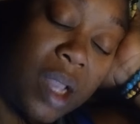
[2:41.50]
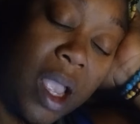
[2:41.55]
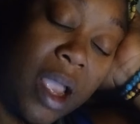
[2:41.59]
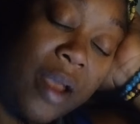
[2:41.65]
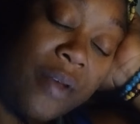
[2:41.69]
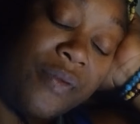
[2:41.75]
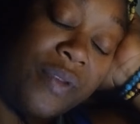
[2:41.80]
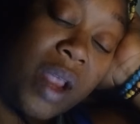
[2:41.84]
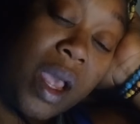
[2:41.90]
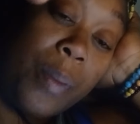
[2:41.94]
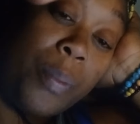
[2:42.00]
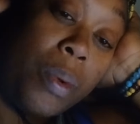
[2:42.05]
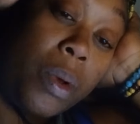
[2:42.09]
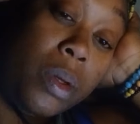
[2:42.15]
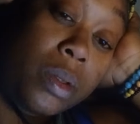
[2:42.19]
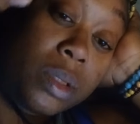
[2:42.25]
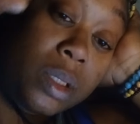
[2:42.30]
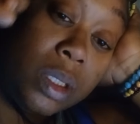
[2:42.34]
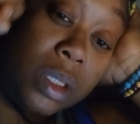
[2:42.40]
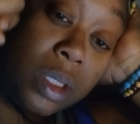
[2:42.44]
I have not
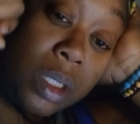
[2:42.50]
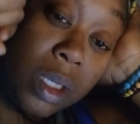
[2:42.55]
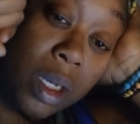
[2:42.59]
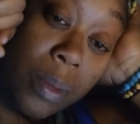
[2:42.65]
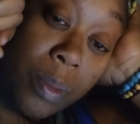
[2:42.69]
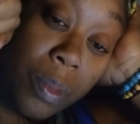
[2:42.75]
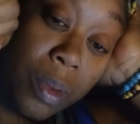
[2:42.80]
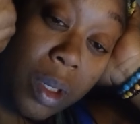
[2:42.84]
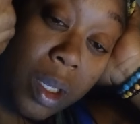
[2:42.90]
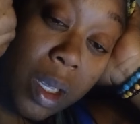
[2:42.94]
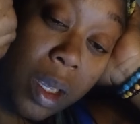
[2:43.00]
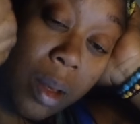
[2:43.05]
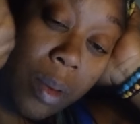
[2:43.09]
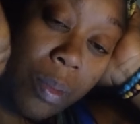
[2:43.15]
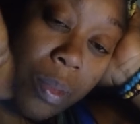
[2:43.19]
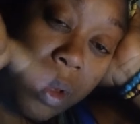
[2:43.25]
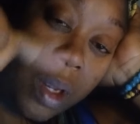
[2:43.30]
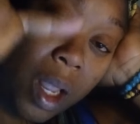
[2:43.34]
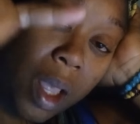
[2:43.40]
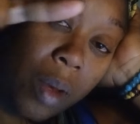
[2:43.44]
posted the number
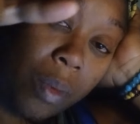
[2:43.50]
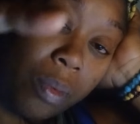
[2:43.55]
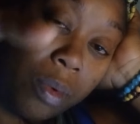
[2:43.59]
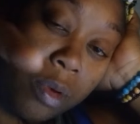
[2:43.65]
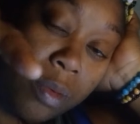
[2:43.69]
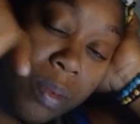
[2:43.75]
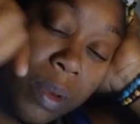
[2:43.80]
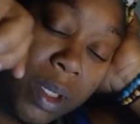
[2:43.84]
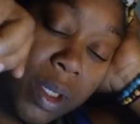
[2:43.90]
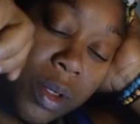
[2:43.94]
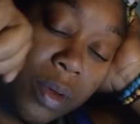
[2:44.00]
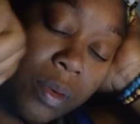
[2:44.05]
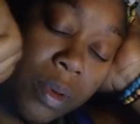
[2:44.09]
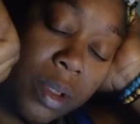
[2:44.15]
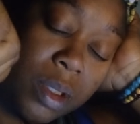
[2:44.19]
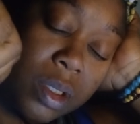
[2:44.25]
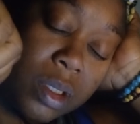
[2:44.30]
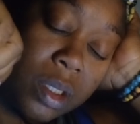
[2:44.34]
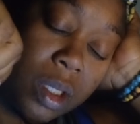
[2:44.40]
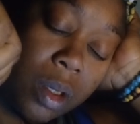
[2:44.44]
yet, but I will be
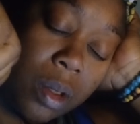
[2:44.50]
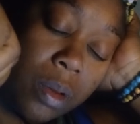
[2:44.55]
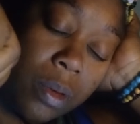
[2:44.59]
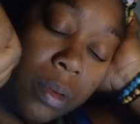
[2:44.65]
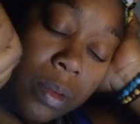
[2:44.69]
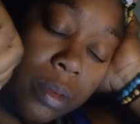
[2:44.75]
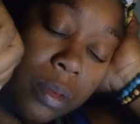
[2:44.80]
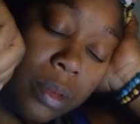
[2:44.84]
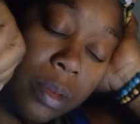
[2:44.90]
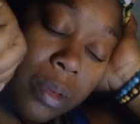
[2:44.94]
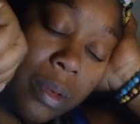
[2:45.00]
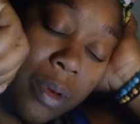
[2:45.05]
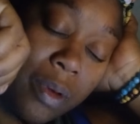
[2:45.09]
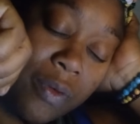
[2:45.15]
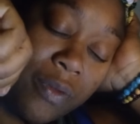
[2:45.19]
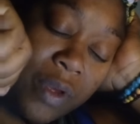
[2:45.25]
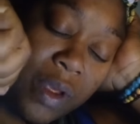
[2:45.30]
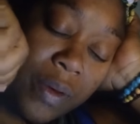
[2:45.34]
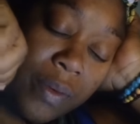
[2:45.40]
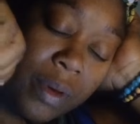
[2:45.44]
doing so
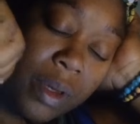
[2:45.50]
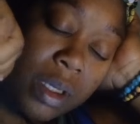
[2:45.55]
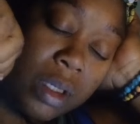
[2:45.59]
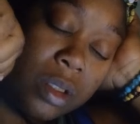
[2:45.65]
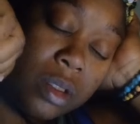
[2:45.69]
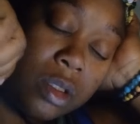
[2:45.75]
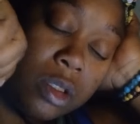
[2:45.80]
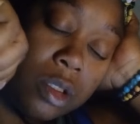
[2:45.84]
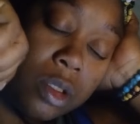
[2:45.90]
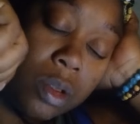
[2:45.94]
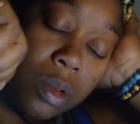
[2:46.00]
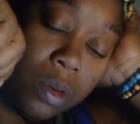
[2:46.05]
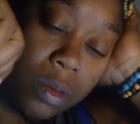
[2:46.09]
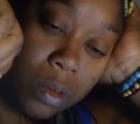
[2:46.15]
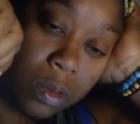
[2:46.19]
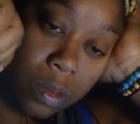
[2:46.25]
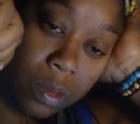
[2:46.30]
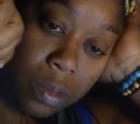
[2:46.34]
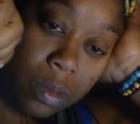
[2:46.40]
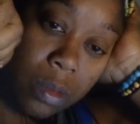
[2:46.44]
very
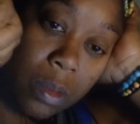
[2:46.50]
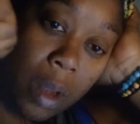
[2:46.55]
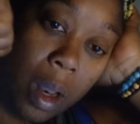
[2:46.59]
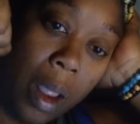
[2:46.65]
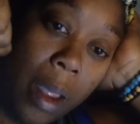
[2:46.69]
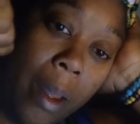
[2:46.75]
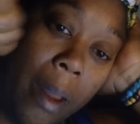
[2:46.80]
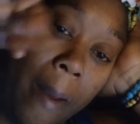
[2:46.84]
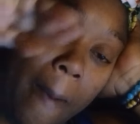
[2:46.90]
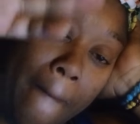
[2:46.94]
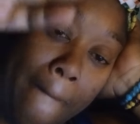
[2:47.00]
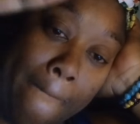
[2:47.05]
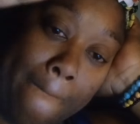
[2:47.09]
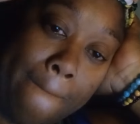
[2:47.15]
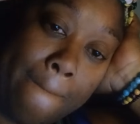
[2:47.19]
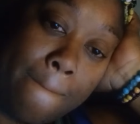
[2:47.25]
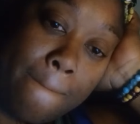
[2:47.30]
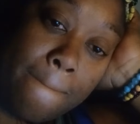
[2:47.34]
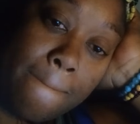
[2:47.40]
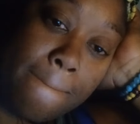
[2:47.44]

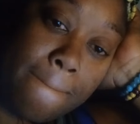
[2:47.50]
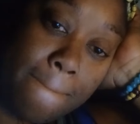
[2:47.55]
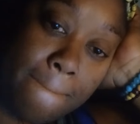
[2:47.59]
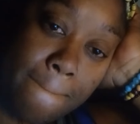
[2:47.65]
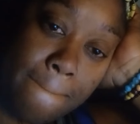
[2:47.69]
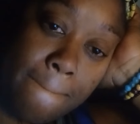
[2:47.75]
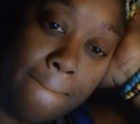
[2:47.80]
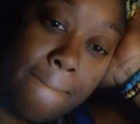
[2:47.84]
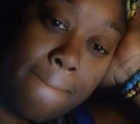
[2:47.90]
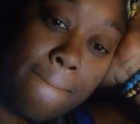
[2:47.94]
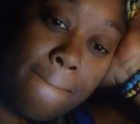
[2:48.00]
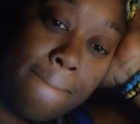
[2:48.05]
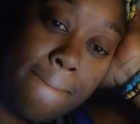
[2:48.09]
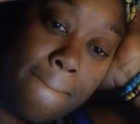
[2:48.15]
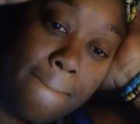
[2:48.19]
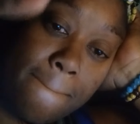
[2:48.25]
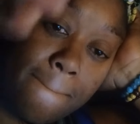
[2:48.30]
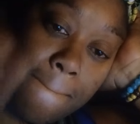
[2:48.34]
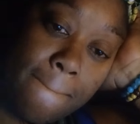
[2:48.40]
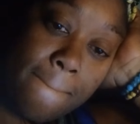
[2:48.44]
soon.
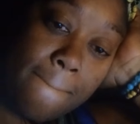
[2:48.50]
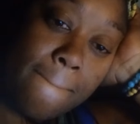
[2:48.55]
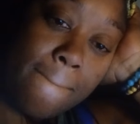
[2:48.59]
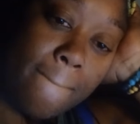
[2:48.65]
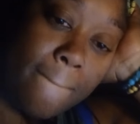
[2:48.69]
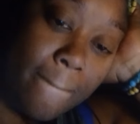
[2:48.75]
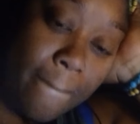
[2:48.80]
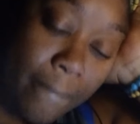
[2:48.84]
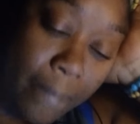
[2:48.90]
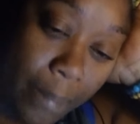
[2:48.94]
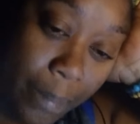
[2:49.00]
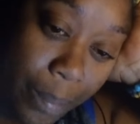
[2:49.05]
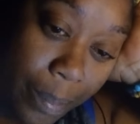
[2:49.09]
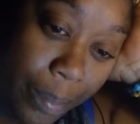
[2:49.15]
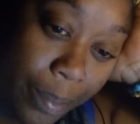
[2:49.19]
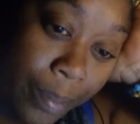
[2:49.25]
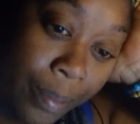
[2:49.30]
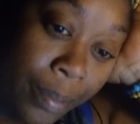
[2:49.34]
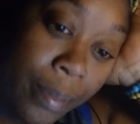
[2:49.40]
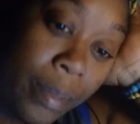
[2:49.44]

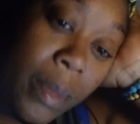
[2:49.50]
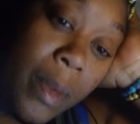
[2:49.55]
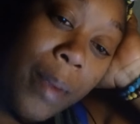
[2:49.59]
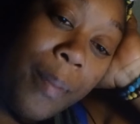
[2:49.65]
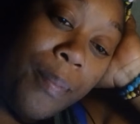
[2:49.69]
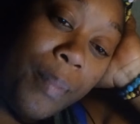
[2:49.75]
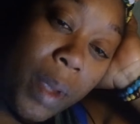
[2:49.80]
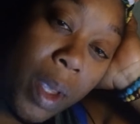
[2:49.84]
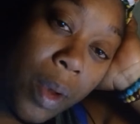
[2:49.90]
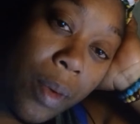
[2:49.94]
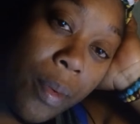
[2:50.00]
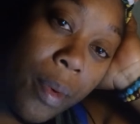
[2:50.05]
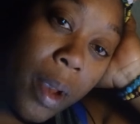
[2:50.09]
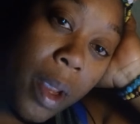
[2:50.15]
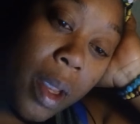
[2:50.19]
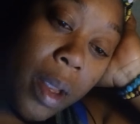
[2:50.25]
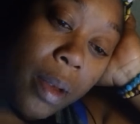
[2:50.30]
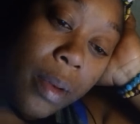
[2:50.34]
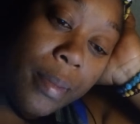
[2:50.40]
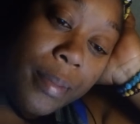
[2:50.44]
Mm. Be
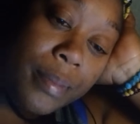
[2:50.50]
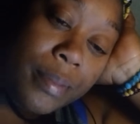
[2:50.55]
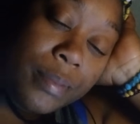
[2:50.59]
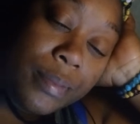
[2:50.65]
great.